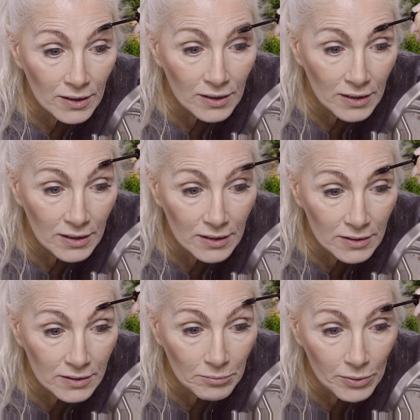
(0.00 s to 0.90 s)

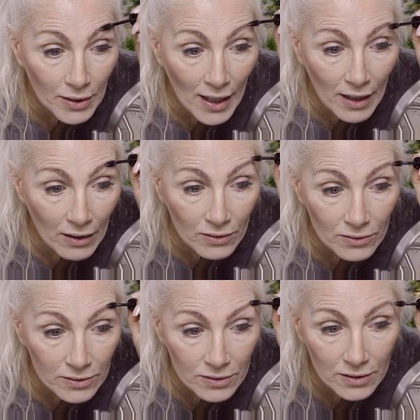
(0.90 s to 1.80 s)
these
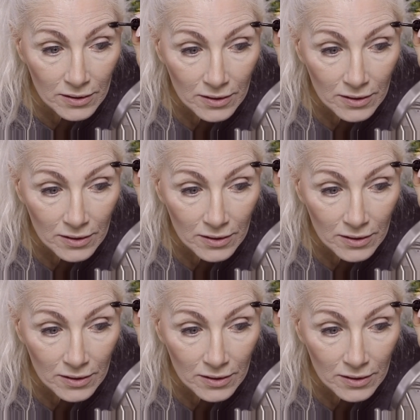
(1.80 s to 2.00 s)
brows